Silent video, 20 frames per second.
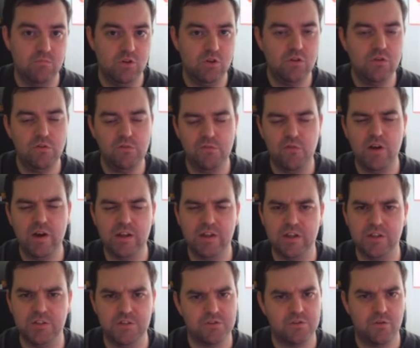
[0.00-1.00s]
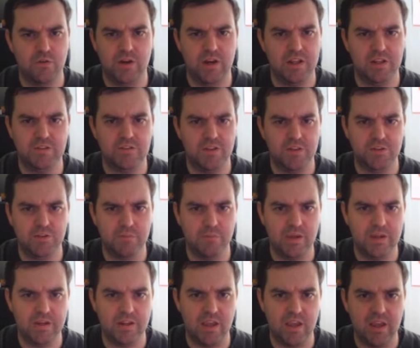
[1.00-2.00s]
or frankly just go on any social
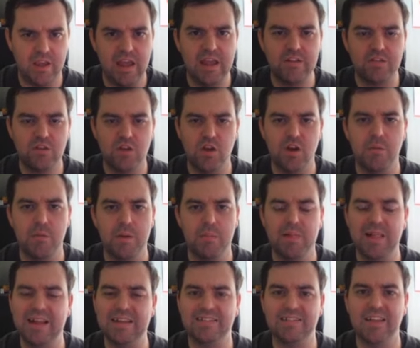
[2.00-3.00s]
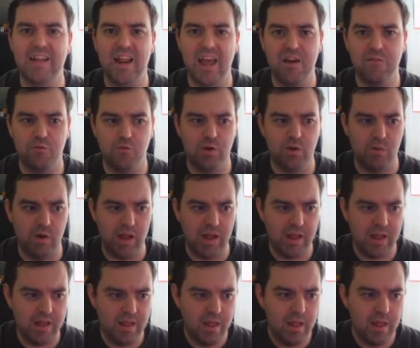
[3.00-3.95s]
media, it's going to be blasted everywhere.